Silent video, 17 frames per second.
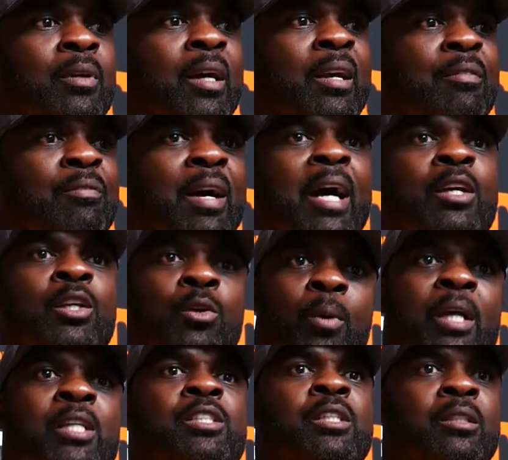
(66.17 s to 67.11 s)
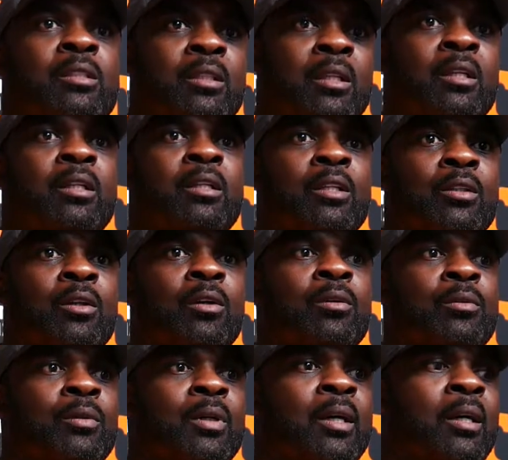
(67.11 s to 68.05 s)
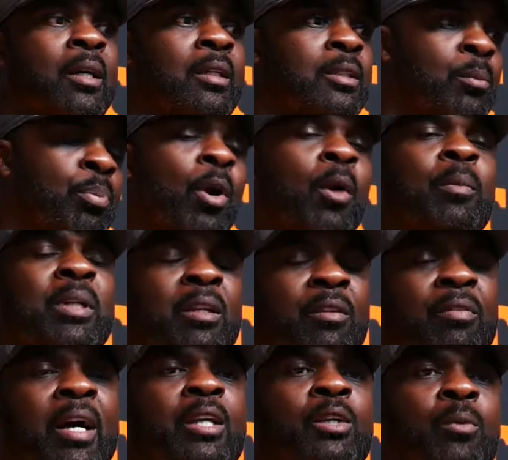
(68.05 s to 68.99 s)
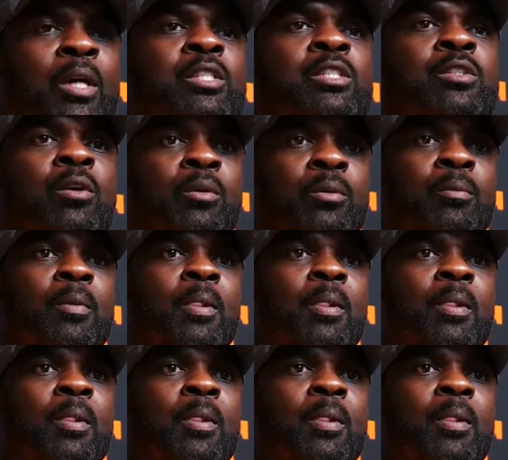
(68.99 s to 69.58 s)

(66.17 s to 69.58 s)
evaluation, you know, the permanent evaluation on.